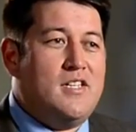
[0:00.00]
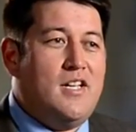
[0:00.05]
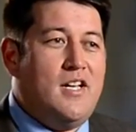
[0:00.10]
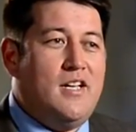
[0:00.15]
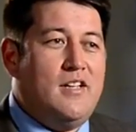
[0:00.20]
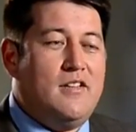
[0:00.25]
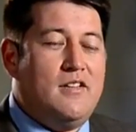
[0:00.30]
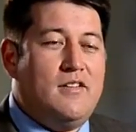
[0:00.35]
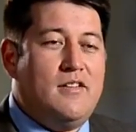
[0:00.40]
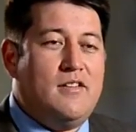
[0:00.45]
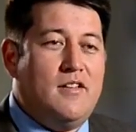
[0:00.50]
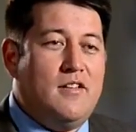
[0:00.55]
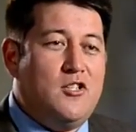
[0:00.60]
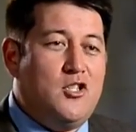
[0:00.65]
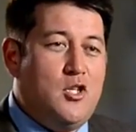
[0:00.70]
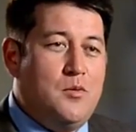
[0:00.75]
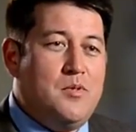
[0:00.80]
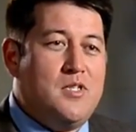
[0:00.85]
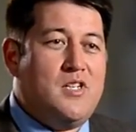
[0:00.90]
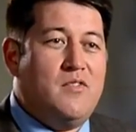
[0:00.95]
in that the
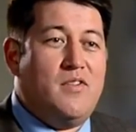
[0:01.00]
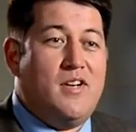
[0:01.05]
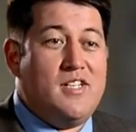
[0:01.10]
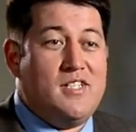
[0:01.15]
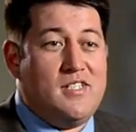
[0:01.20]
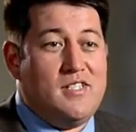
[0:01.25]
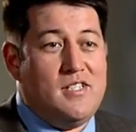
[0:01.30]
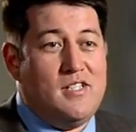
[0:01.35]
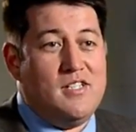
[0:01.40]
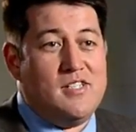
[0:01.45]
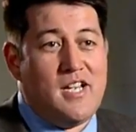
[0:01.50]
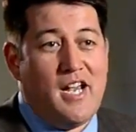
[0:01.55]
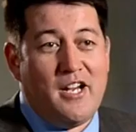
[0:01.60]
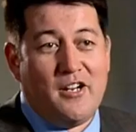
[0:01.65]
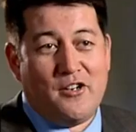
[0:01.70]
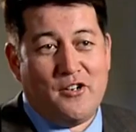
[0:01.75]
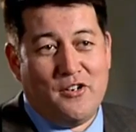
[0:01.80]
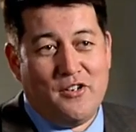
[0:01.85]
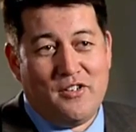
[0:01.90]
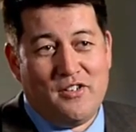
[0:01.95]
Chibis device is
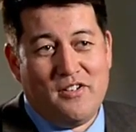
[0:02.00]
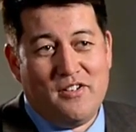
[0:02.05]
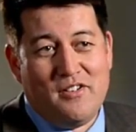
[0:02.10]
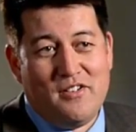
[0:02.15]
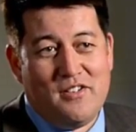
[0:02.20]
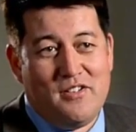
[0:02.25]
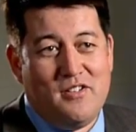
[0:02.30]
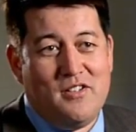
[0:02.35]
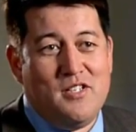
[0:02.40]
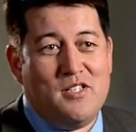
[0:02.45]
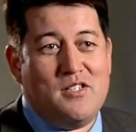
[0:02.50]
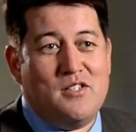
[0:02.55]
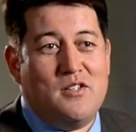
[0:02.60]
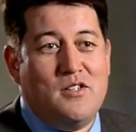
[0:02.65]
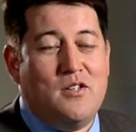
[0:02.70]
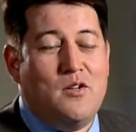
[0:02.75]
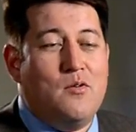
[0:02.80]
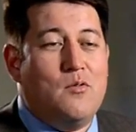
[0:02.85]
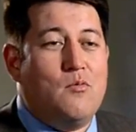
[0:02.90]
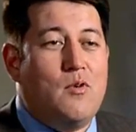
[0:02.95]
anchored to
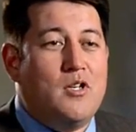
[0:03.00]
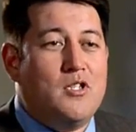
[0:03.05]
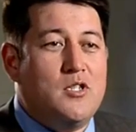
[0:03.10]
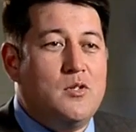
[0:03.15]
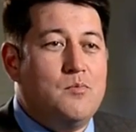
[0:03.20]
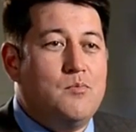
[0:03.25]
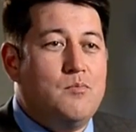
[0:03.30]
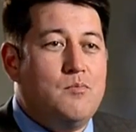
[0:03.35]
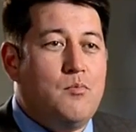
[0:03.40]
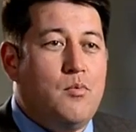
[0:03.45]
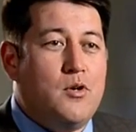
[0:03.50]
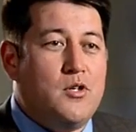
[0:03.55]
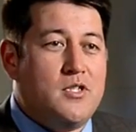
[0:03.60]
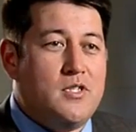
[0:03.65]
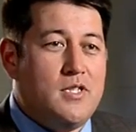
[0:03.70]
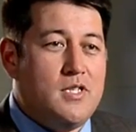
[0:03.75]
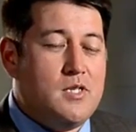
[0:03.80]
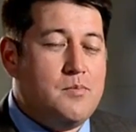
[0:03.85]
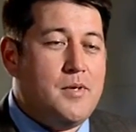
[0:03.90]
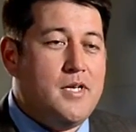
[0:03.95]
the Russian
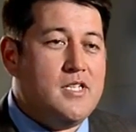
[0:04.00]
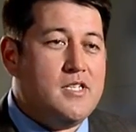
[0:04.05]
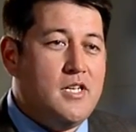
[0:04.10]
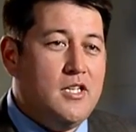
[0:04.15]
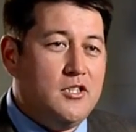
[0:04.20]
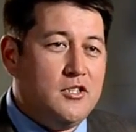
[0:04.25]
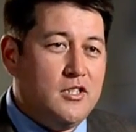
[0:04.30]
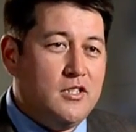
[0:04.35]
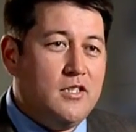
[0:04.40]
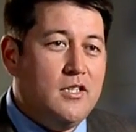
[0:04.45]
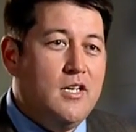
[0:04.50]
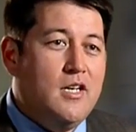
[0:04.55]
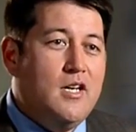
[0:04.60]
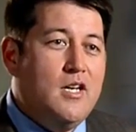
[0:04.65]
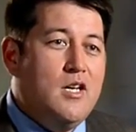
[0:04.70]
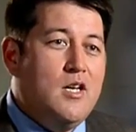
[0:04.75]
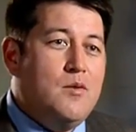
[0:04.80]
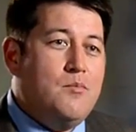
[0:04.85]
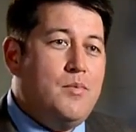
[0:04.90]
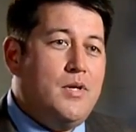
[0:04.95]
portion of the space station
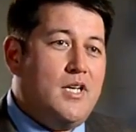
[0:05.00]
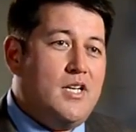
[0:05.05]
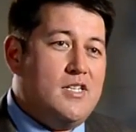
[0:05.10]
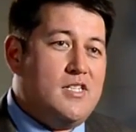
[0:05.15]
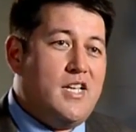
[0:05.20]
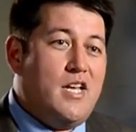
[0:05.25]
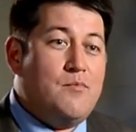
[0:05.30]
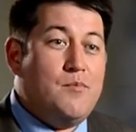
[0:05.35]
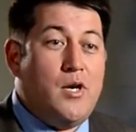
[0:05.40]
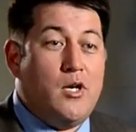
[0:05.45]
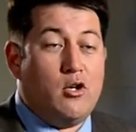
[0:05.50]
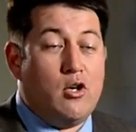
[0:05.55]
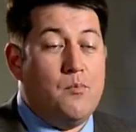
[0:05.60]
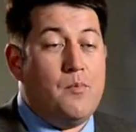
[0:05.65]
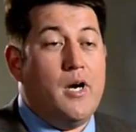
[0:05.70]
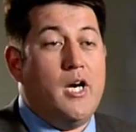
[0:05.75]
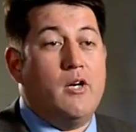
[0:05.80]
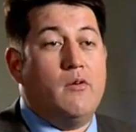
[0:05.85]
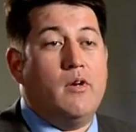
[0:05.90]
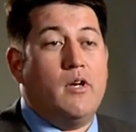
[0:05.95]
because they have medical
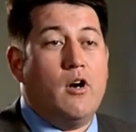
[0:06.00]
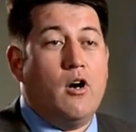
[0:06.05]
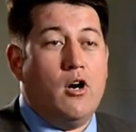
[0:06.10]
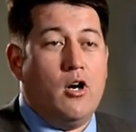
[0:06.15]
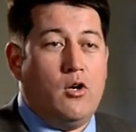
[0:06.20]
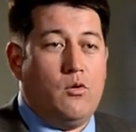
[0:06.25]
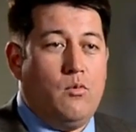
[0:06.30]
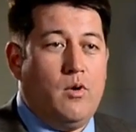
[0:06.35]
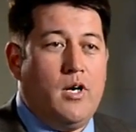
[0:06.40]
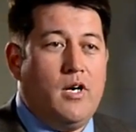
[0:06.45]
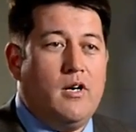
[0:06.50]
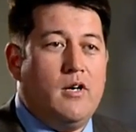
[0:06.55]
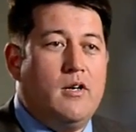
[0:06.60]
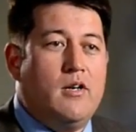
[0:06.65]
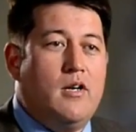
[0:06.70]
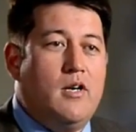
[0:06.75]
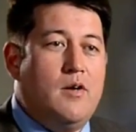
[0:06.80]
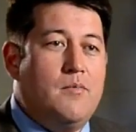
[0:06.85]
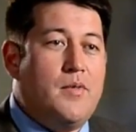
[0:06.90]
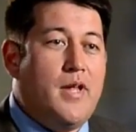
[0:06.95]
monitoring hardware
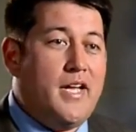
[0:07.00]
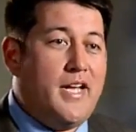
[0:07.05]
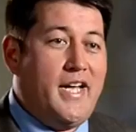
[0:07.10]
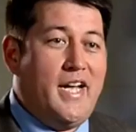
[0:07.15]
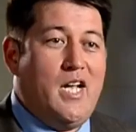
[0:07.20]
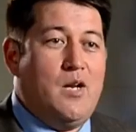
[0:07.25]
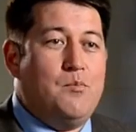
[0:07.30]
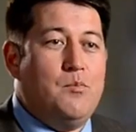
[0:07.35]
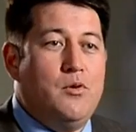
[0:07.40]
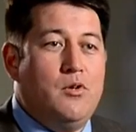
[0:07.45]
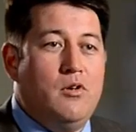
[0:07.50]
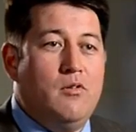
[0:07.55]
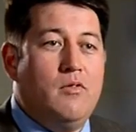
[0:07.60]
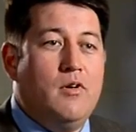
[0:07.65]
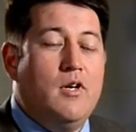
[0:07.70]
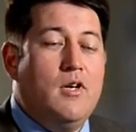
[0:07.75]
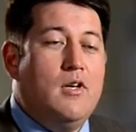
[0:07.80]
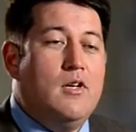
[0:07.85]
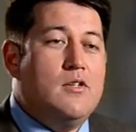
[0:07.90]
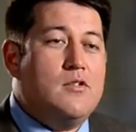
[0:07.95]
that can't move.
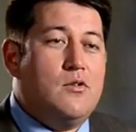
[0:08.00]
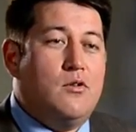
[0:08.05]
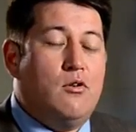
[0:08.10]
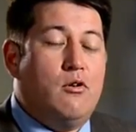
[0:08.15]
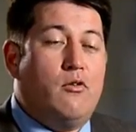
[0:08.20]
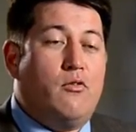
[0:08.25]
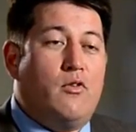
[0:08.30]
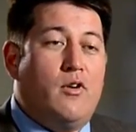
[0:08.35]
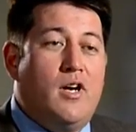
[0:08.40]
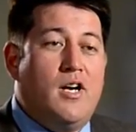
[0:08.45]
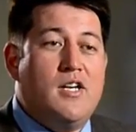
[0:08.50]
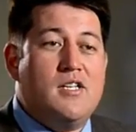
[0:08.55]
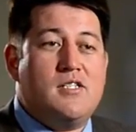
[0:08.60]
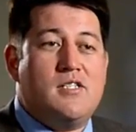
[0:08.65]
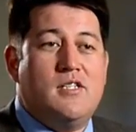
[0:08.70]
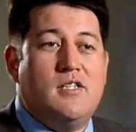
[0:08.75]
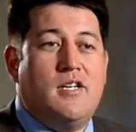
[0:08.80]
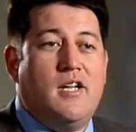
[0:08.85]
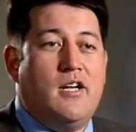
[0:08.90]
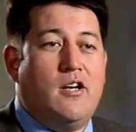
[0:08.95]
So in order for us
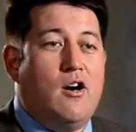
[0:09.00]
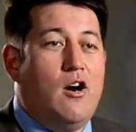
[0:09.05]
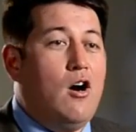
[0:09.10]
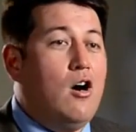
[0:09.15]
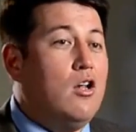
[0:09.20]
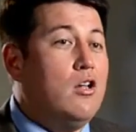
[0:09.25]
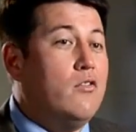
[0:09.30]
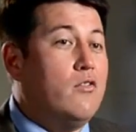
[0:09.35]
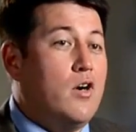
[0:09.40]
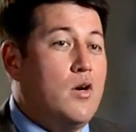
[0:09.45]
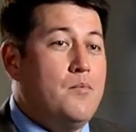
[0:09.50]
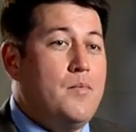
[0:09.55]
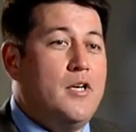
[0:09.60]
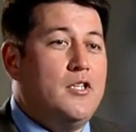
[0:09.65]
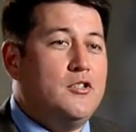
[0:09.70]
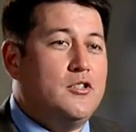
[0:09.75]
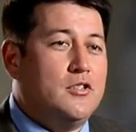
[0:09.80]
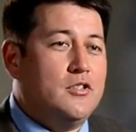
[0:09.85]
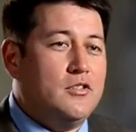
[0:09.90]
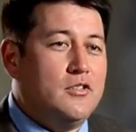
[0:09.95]
to take all of our
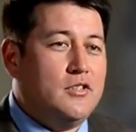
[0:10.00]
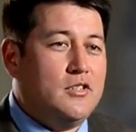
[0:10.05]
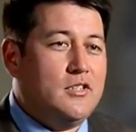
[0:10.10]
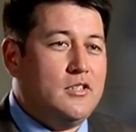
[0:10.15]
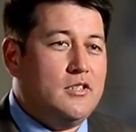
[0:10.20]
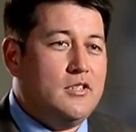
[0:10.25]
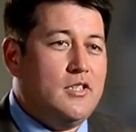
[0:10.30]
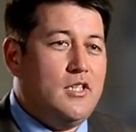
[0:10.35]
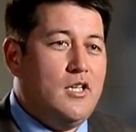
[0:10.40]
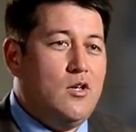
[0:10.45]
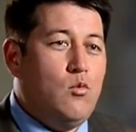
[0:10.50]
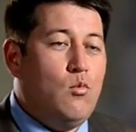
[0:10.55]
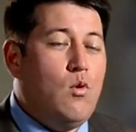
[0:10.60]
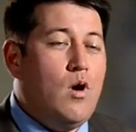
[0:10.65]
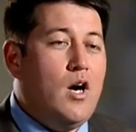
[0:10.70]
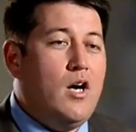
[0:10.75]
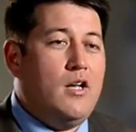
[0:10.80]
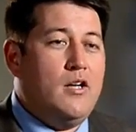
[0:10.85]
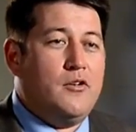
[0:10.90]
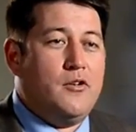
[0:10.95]
measures
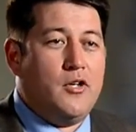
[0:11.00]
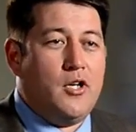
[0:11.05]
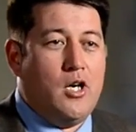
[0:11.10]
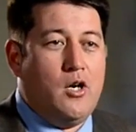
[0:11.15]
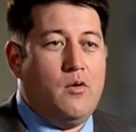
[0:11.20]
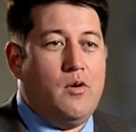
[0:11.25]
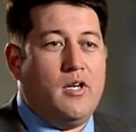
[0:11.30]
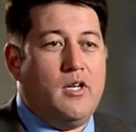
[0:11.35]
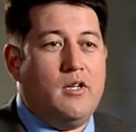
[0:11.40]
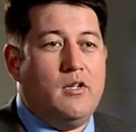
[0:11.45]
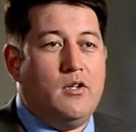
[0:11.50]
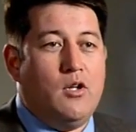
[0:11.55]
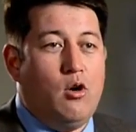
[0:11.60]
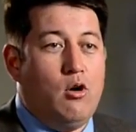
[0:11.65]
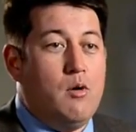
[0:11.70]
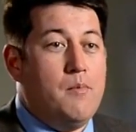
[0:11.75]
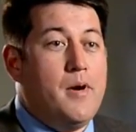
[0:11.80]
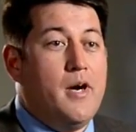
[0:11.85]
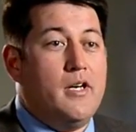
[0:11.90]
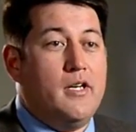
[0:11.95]
while undergoing
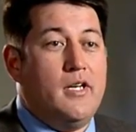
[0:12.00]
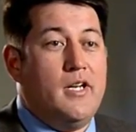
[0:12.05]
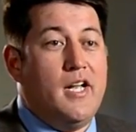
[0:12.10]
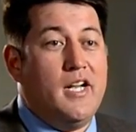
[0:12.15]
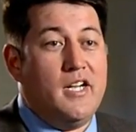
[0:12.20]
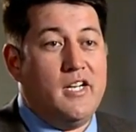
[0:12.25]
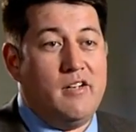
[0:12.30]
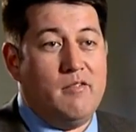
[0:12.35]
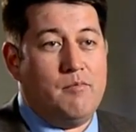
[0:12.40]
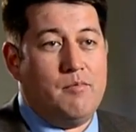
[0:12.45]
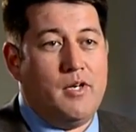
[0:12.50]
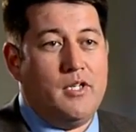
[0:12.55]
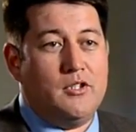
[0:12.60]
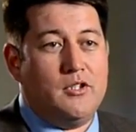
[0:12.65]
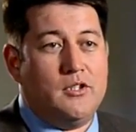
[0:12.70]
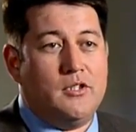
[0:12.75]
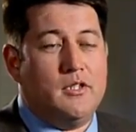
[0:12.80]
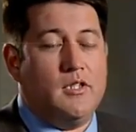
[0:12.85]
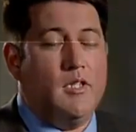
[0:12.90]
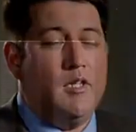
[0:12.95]
lower body negative
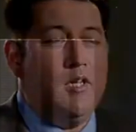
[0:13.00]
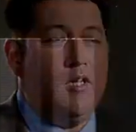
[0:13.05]
pressure,